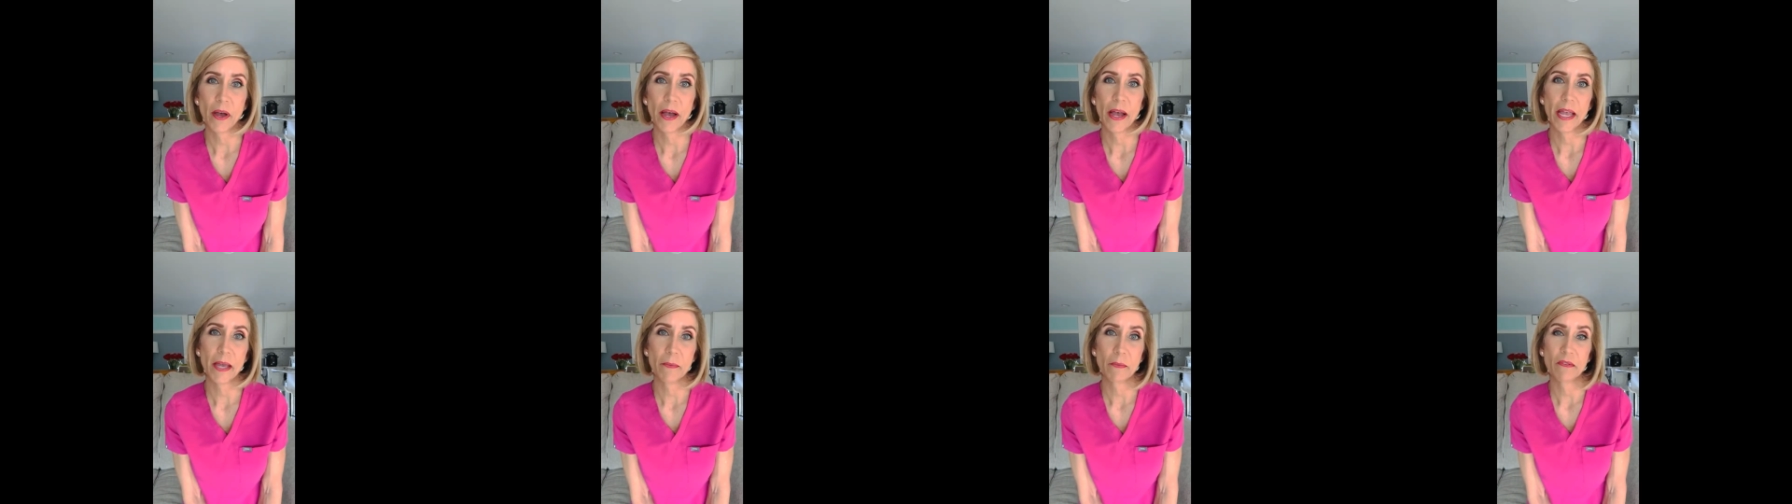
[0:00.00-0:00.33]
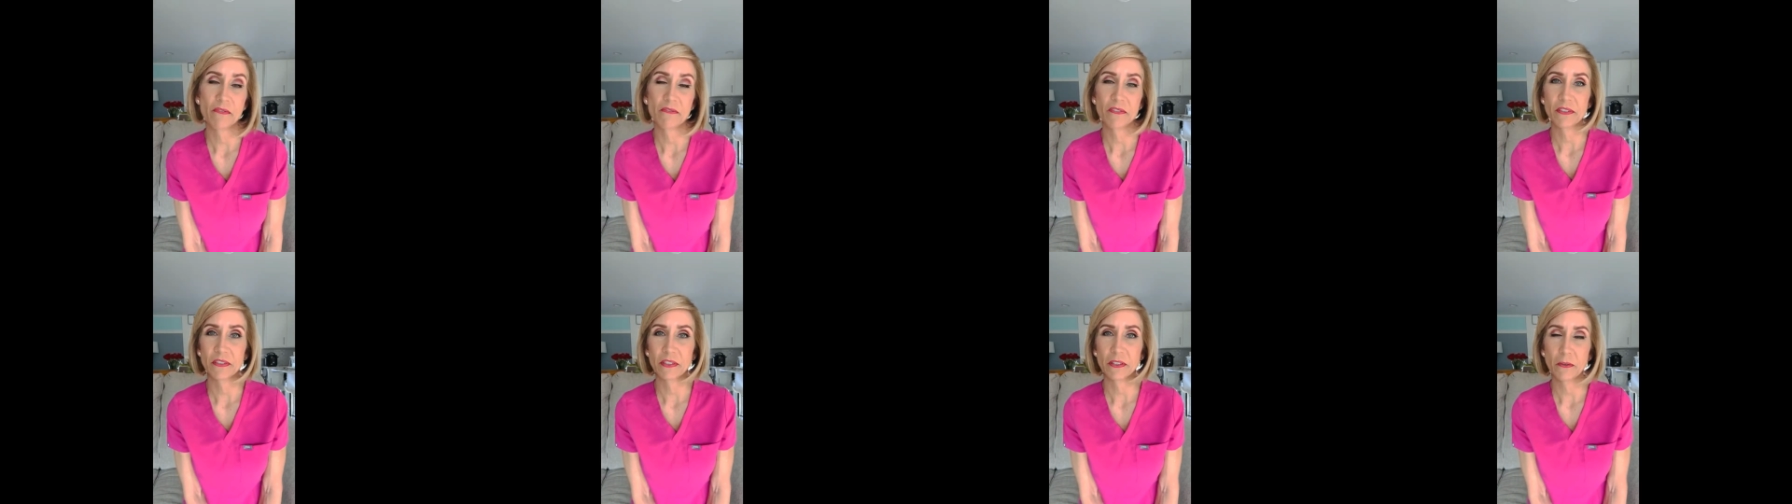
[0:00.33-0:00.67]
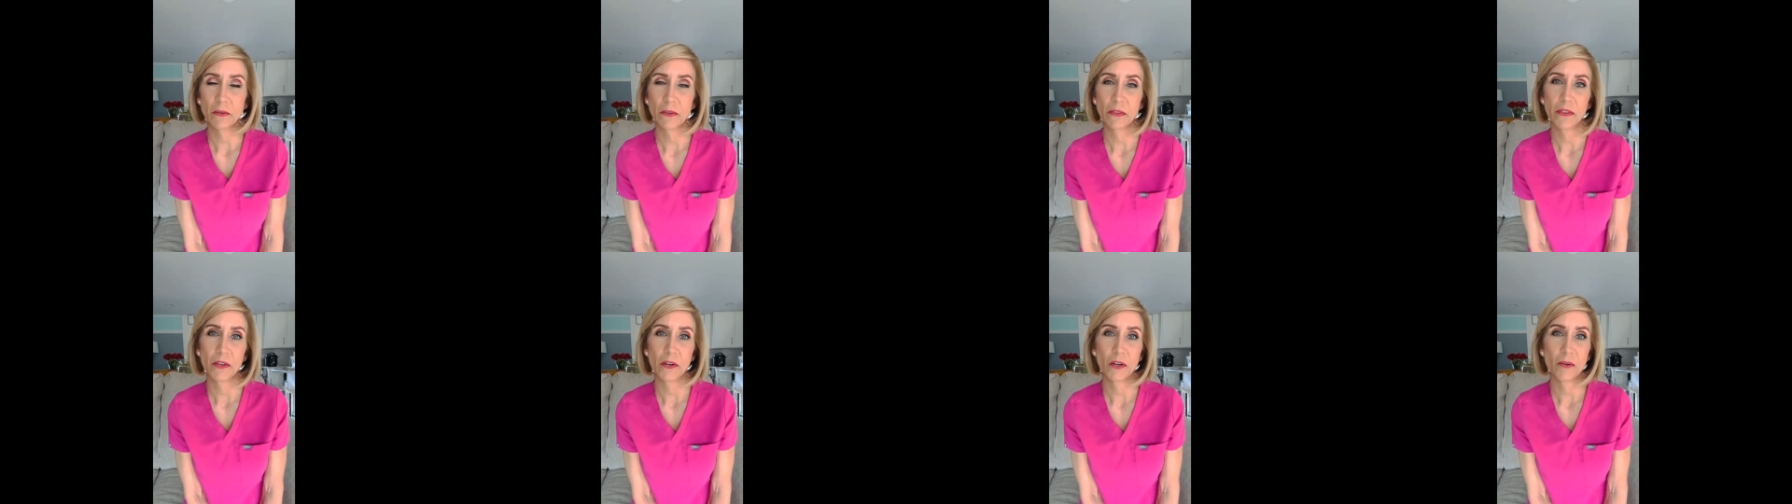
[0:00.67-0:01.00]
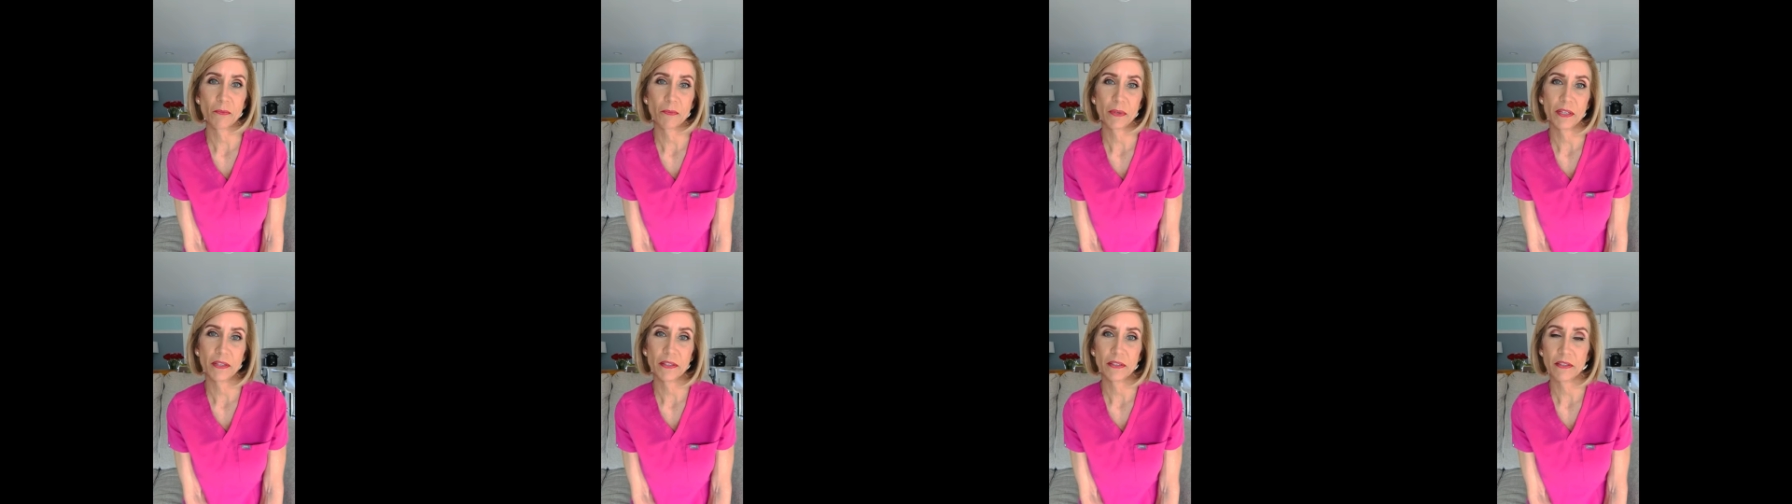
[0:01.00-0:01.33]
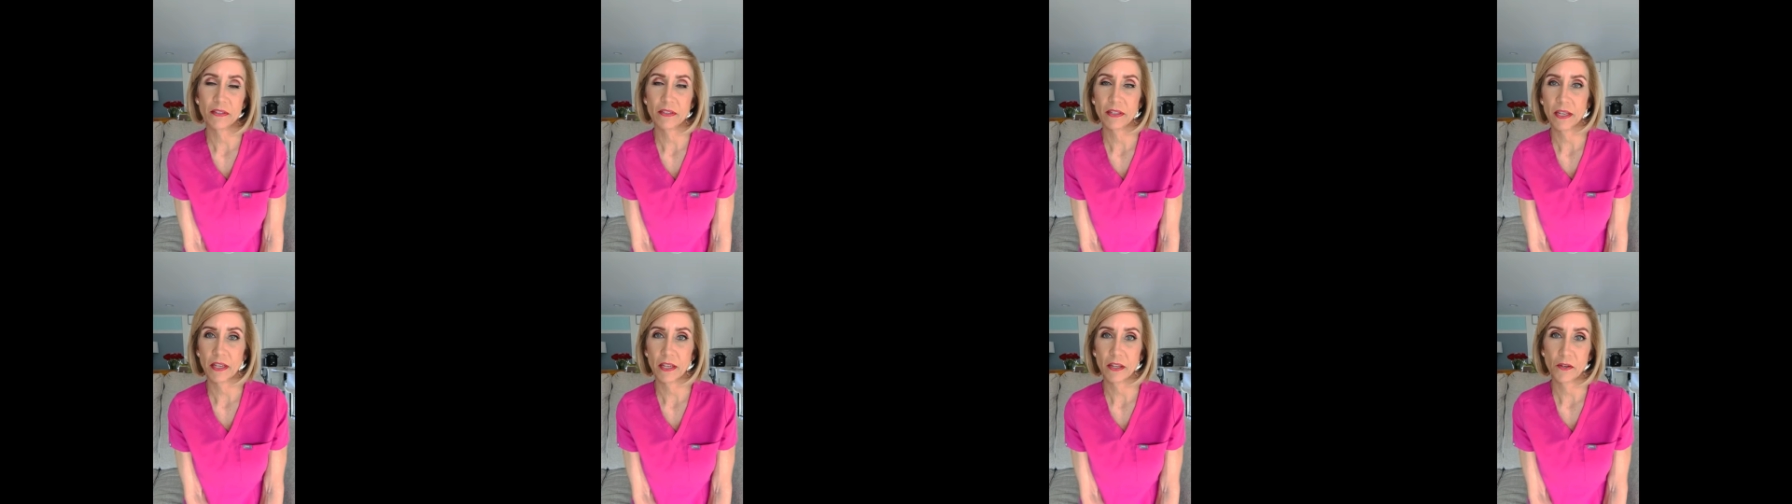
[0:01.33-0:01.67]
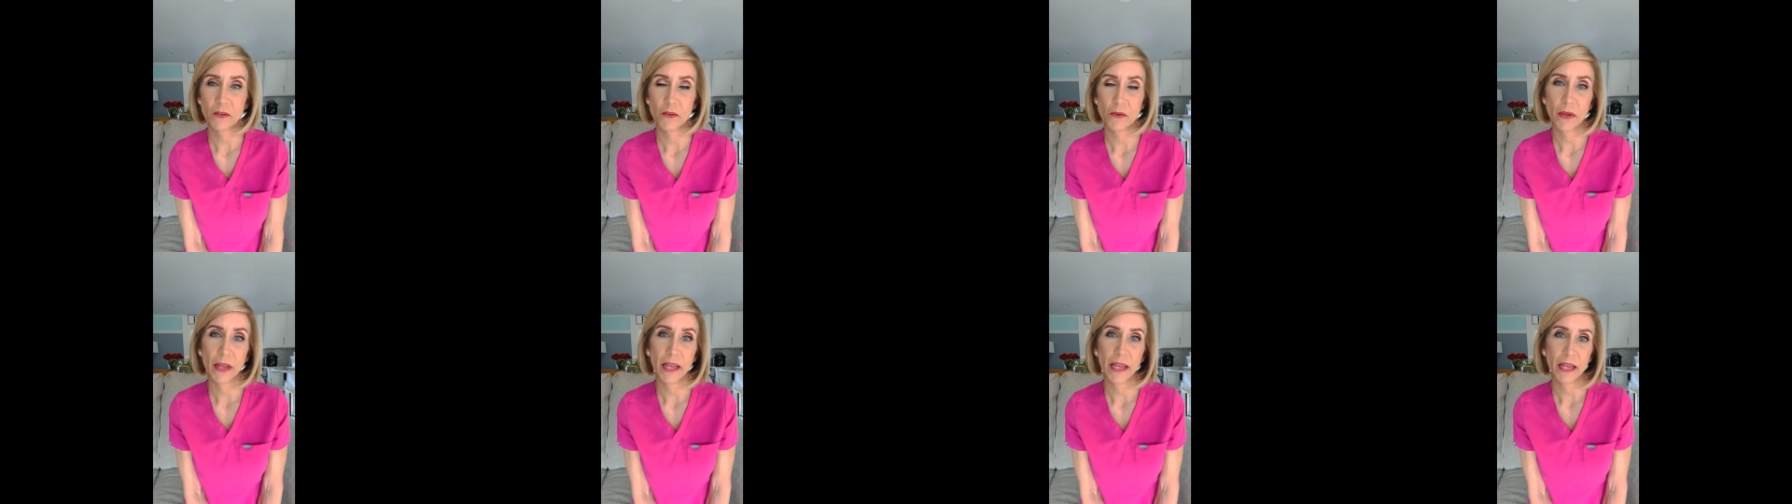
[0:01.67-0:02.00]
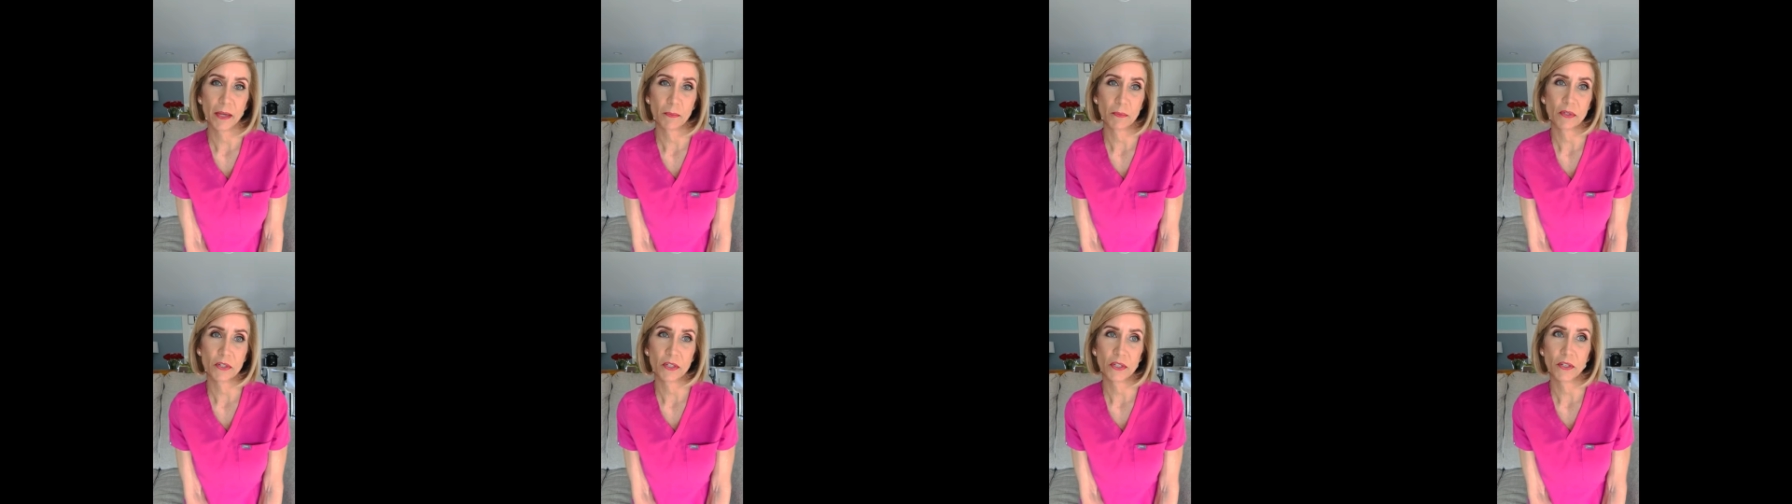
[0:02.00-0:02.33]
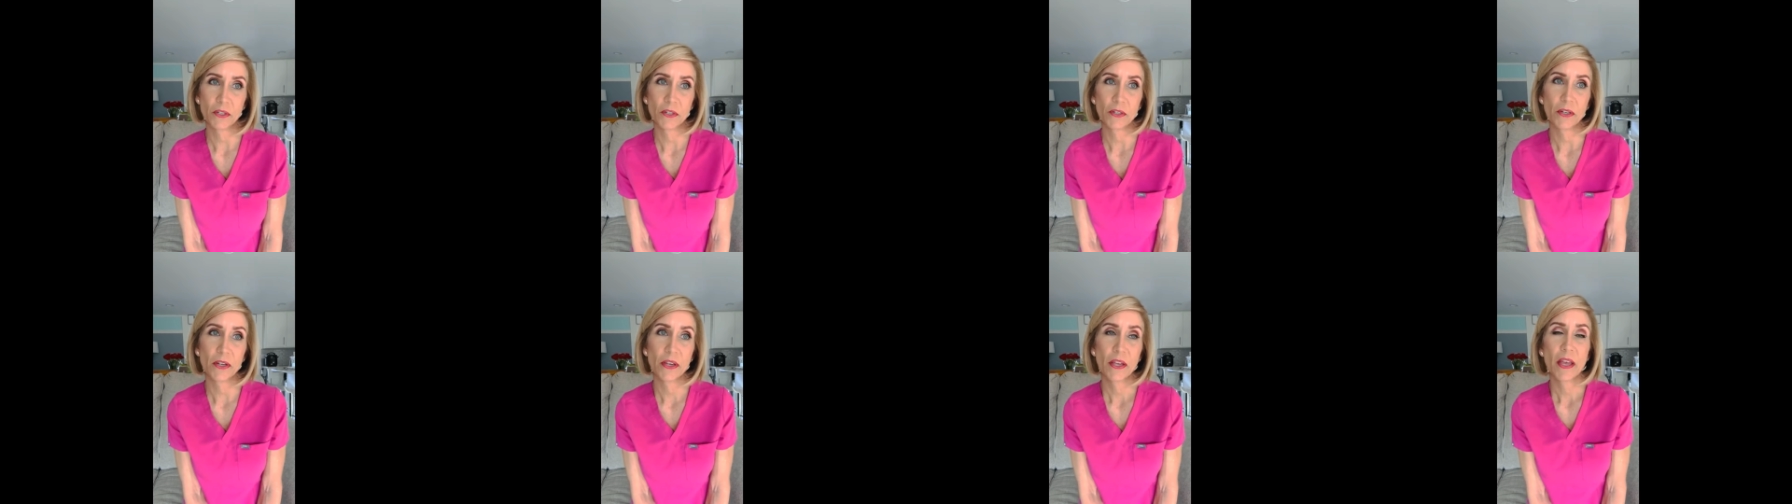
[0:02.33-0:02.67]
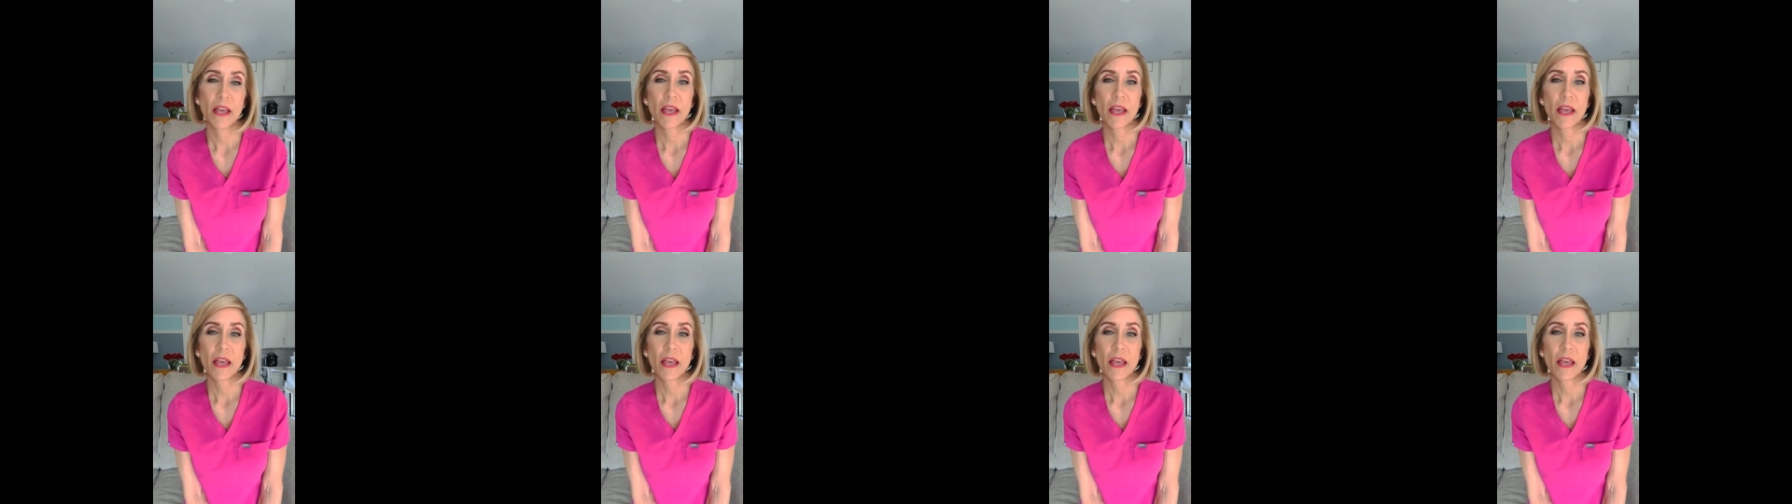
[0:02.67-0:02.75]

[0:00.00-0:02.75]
I am a physical therapist in New Hampshire,